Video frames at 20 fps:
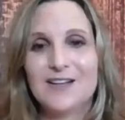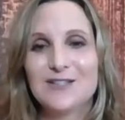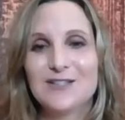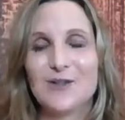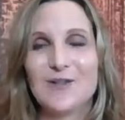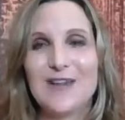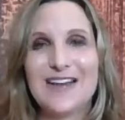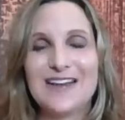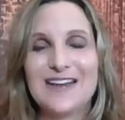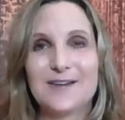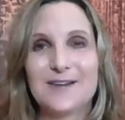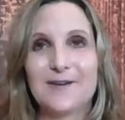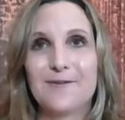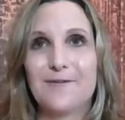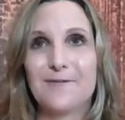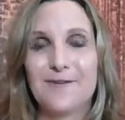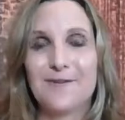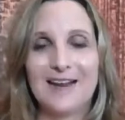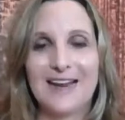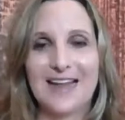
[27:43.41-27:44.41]
So that is a
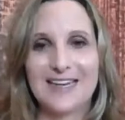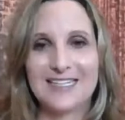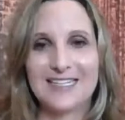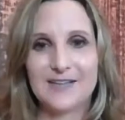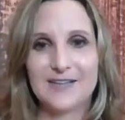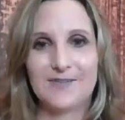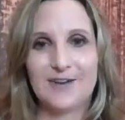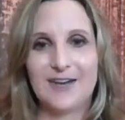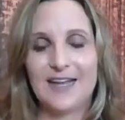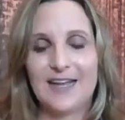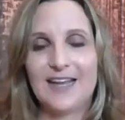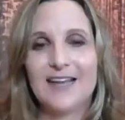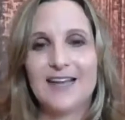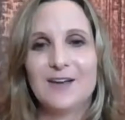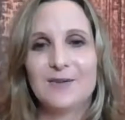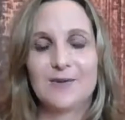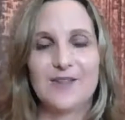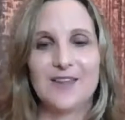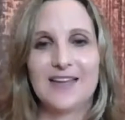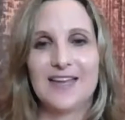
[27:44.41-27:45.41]
fun activity
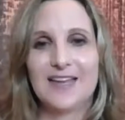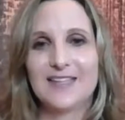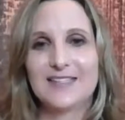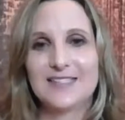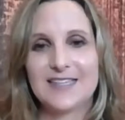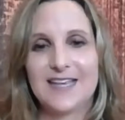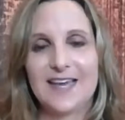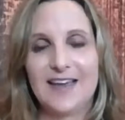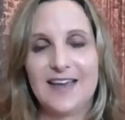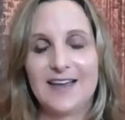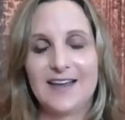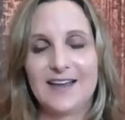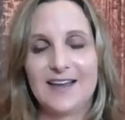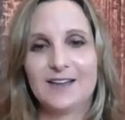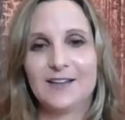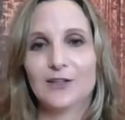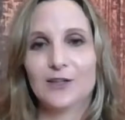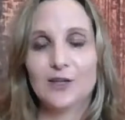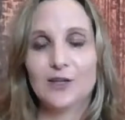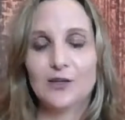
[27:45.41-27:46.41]
where the kids
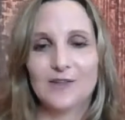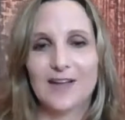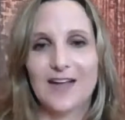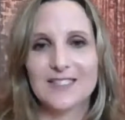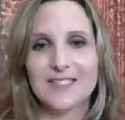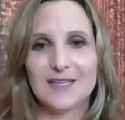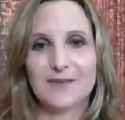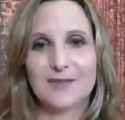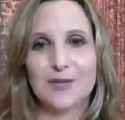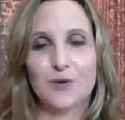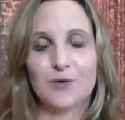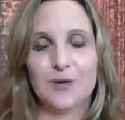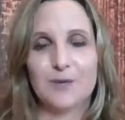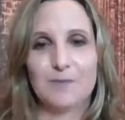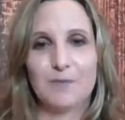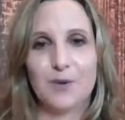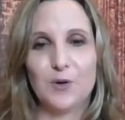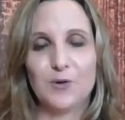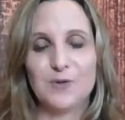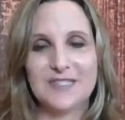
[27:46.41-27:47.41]
can learn lots of yoga
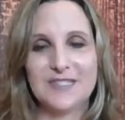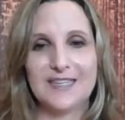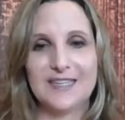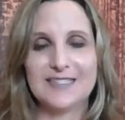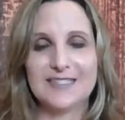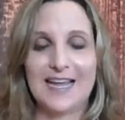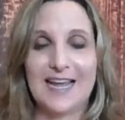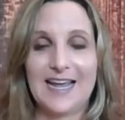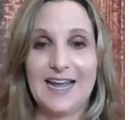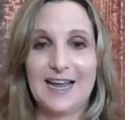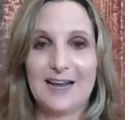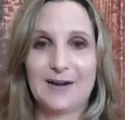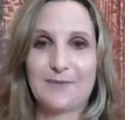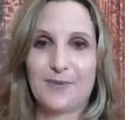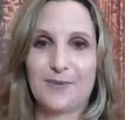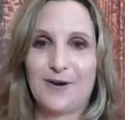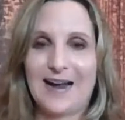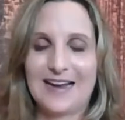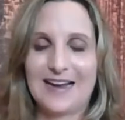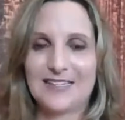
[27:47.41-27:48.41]
poses
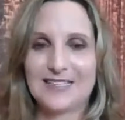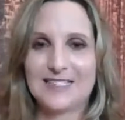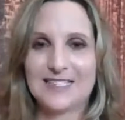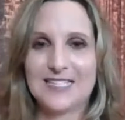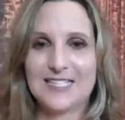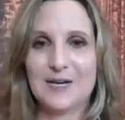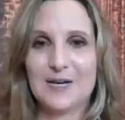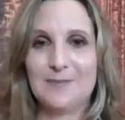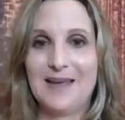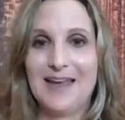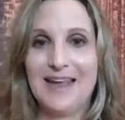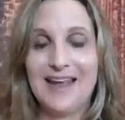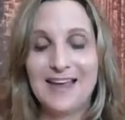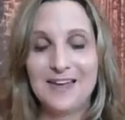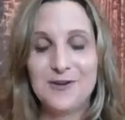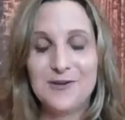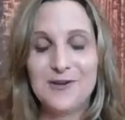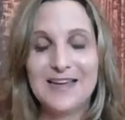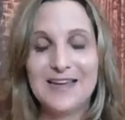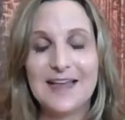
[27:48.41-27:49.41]
and practice them,
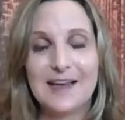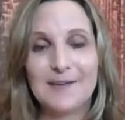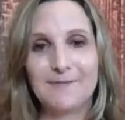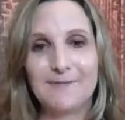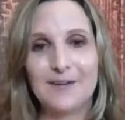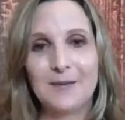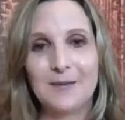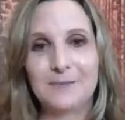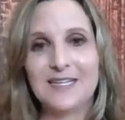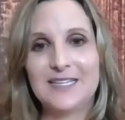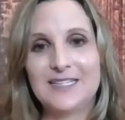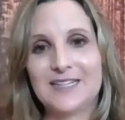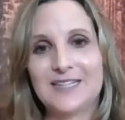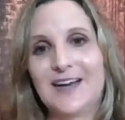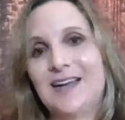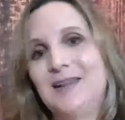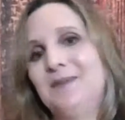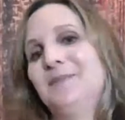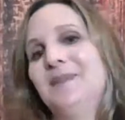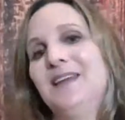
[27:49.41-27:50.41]
and you get that family
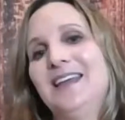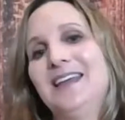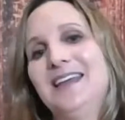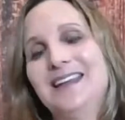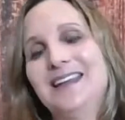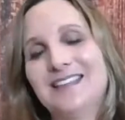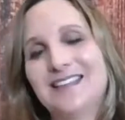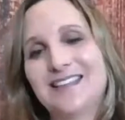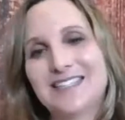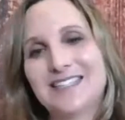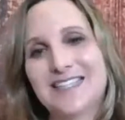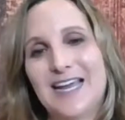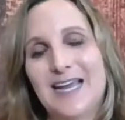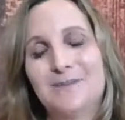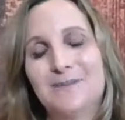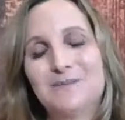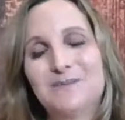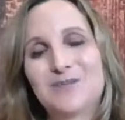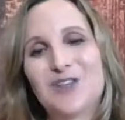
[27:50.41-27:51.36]
time in the same.